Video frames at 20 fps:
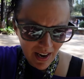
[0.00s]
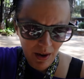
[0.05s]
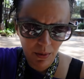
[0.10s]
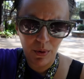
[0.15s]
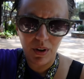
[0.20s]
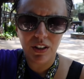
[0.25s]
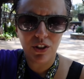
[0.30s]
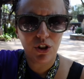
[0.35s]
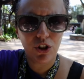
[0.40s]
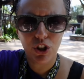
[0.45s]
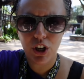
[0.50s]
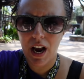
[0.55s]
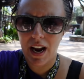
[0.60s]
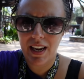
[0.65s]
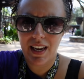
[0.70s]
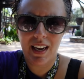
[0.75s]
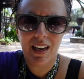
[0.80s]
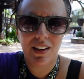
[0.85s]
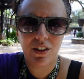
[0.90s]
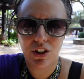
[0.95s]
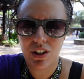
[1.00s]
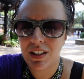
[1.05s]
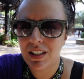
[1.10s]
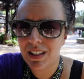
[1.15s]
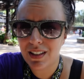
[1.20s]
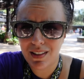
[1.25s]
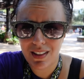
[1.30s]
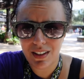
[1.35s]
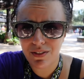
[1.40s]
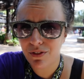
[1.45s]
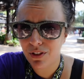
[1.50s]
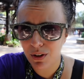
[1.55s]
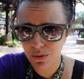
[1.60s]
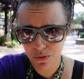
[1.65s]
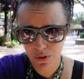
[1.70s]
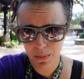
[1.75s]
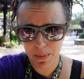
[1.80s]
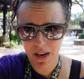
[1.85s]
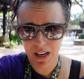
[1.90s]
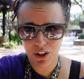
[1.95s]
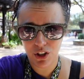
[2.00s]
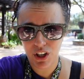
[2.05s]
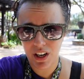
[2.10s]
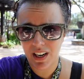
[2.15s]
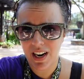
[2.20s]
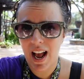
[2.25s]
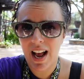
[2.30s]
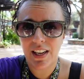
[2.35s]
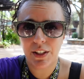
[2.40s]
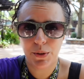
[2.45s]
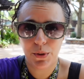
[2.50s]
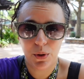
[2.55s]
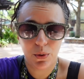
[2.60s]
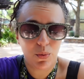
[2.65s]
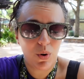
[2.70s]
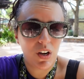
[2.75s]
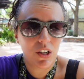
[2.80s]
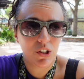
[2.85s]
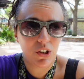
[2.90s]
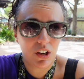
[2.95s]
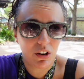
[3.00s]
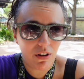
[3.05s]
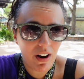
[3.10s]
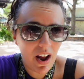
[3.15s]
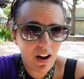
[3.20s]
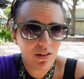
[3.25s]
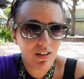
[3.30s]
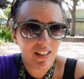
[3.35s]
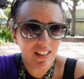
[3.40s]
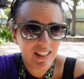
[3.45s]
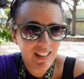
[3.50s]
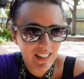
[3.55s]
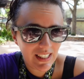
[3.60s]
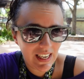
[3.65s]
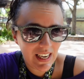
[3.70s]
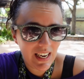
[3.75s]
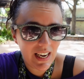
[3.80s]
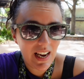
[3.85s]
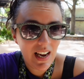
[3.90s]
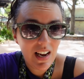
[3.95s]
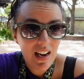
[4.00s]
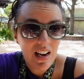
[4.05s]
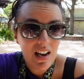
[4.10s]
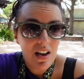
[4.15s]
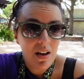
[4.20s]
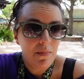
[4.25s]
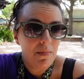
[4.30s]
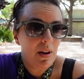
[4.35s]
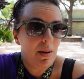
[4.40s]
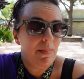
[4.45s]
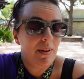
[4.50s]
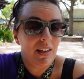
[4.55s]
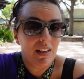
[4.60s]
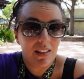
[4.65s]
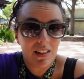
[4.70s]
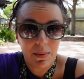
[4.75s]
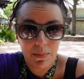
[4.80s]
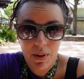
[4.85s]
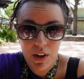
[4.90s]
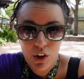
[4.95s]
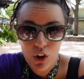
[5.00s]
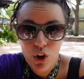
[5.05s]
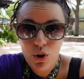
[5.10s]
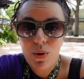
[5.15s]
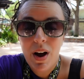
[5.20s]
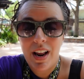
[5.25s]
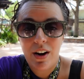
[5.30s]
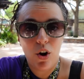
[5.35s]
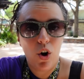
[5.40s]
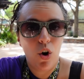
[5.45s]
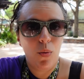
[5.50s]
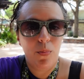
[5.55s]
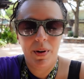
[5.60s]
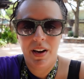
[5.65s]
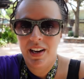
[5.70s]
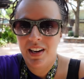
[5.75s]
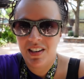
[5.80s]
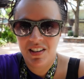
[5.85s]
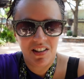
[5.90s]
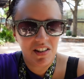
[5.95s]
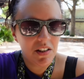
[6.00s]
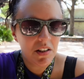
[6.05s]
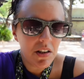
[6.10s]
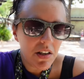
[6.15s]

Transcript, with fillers: I mean, I was checking just different information as we were wandering around to see maybe something new had opened.